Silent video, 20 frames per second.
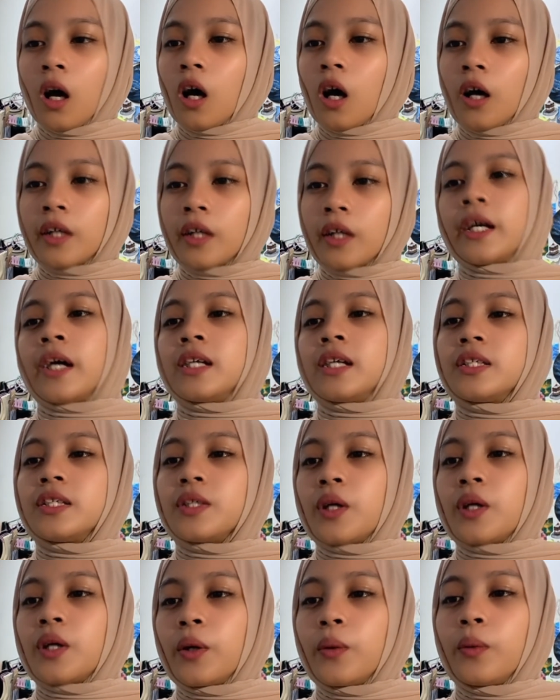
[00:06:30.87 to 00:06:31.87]
Okay,
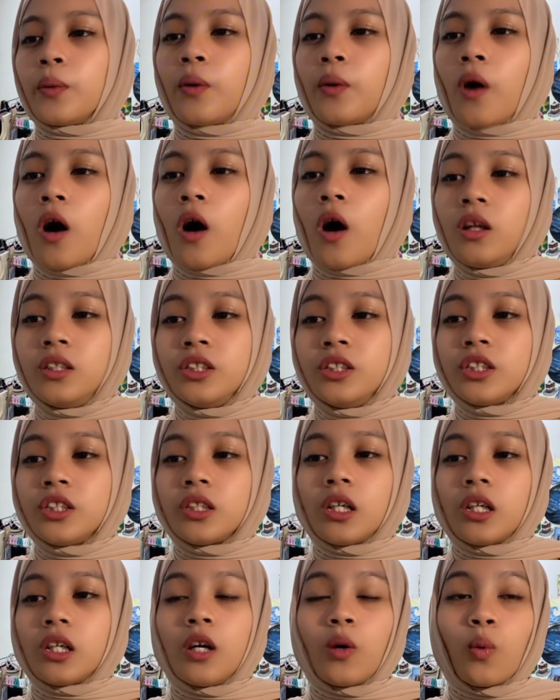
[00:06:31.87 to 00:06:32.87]
so on
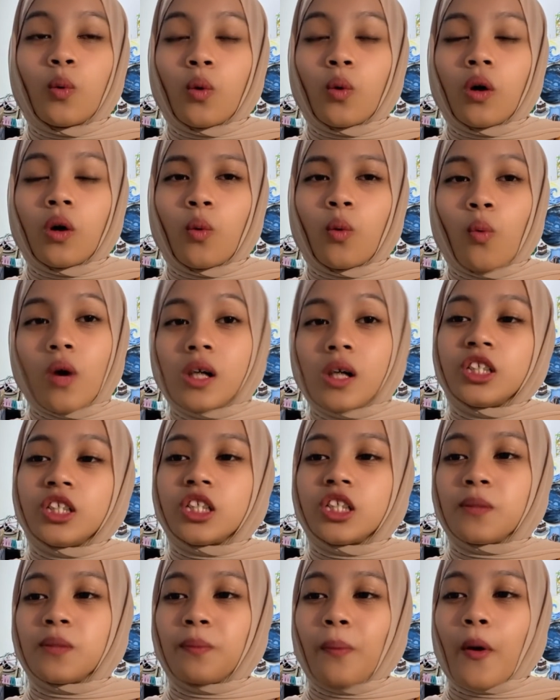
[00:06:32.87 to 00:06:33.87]
one
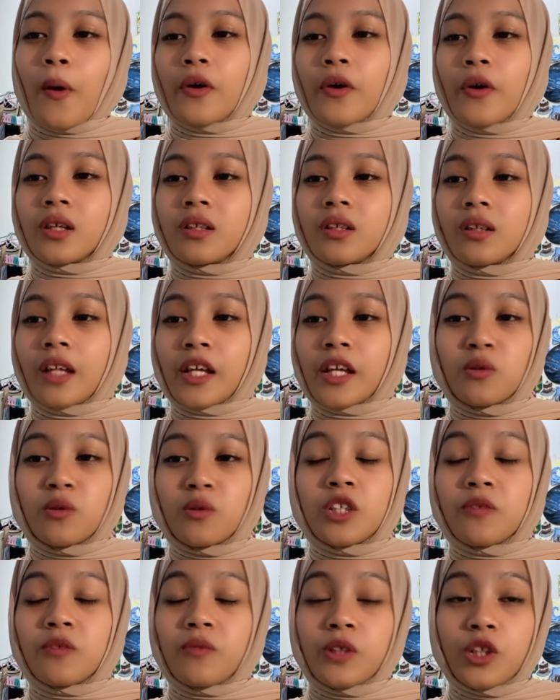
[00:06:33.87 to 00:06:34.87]
important
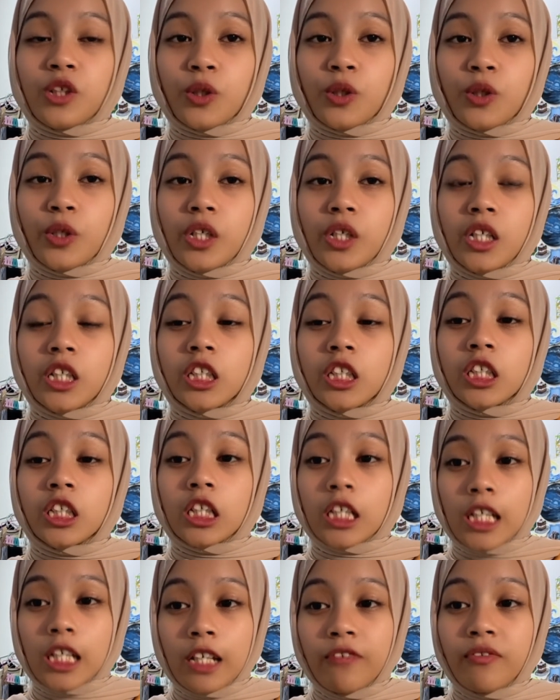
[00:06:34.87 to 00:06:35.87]
language feature in
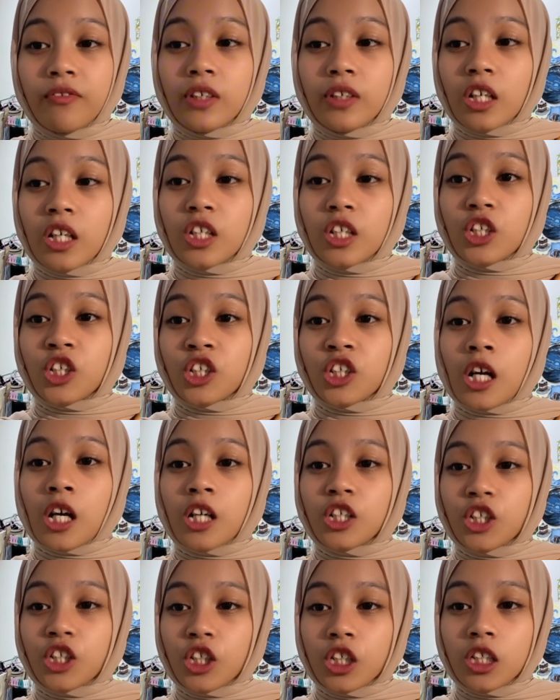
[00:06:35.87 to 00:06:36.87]
giving
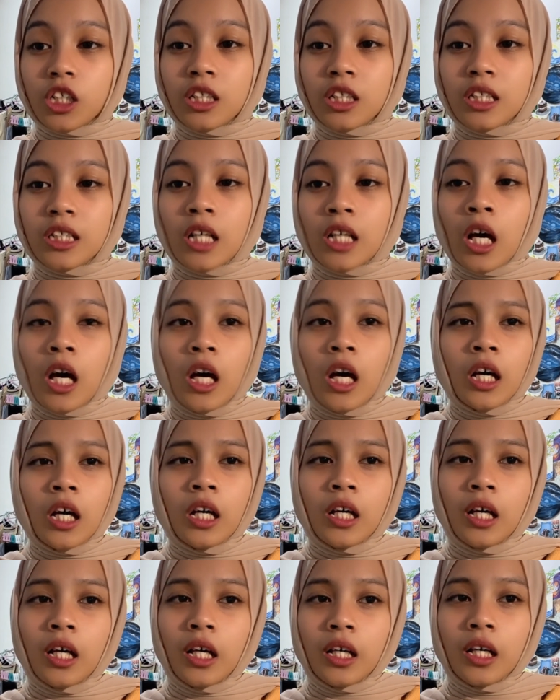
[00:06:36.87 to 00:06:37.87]
instructions
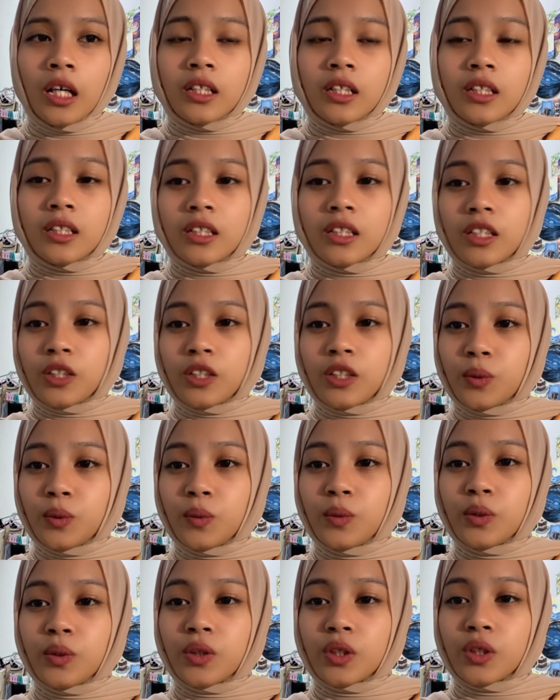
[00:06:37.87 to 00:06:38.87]
is the
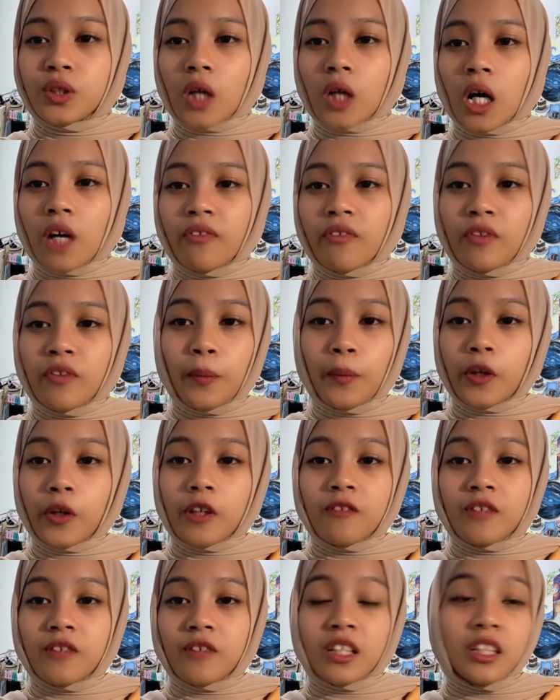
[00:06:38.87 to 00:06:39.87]
use of
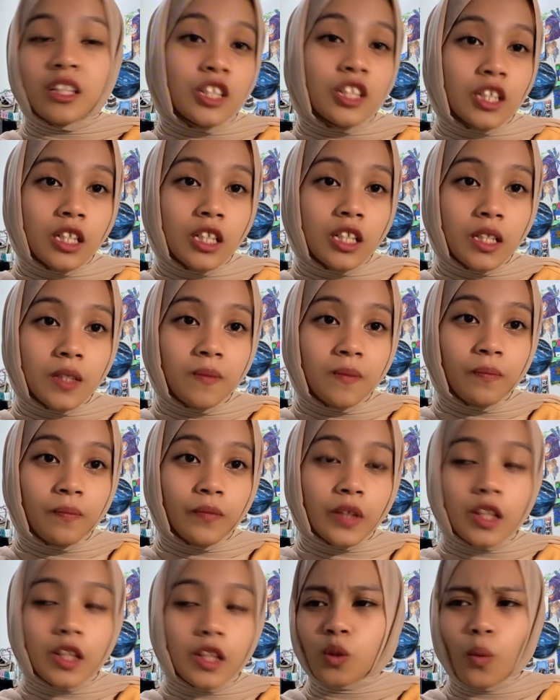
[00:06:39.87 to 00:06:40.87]
imperative sentences.
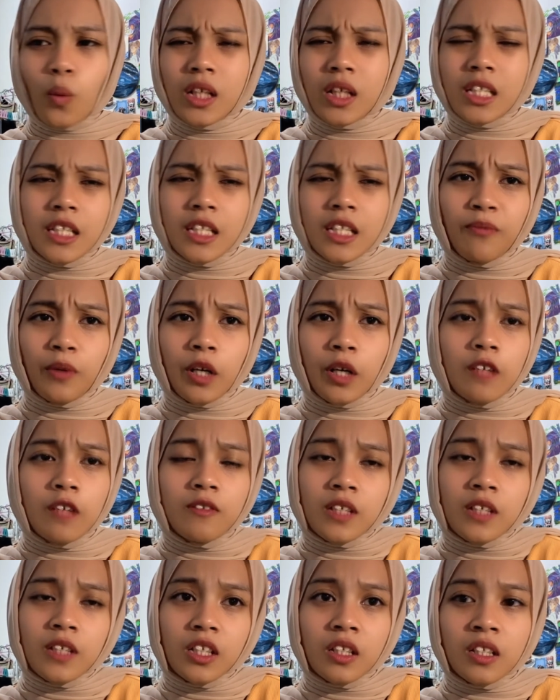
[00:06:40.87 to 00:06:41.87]
So what is imperative
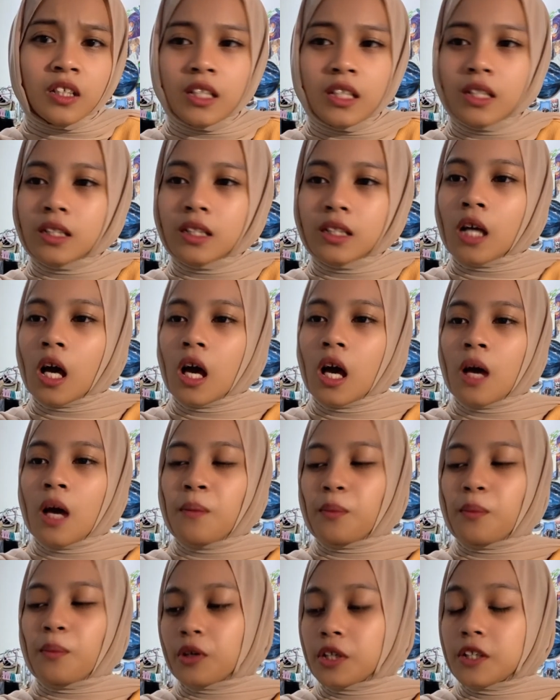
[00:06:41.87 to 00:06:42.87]
sentences?
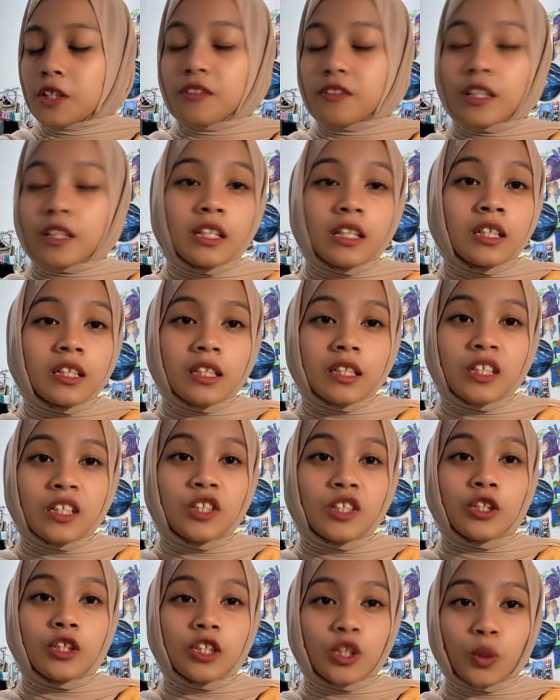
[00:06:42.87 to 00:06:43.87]
Imperative sentences
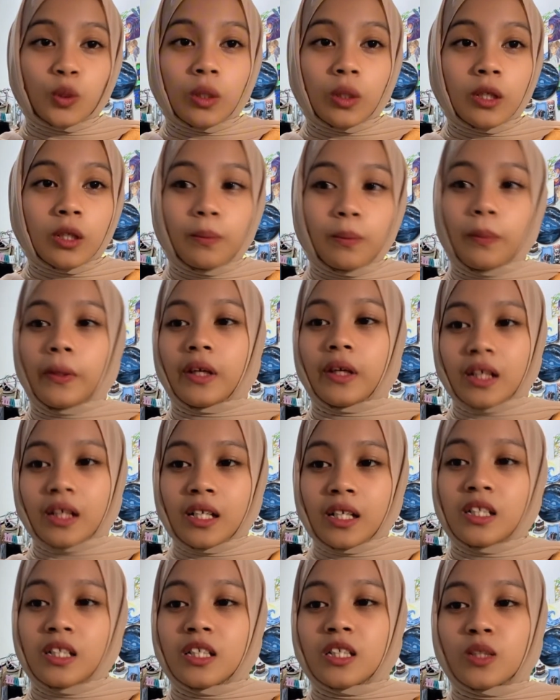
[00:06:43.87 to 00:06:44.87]
usually
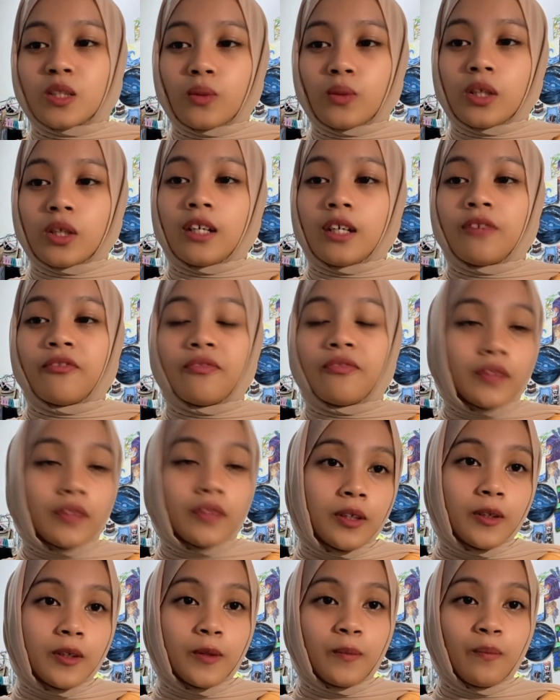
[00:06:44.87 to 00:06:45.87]
begins with a
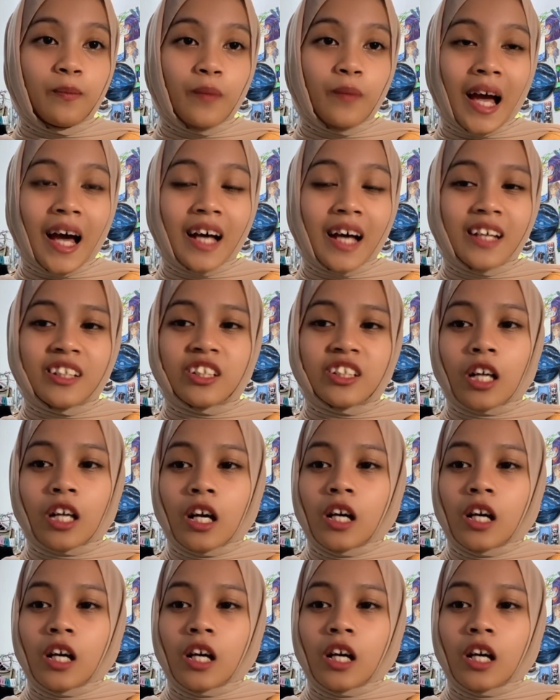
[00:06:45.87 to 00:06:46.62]
verb and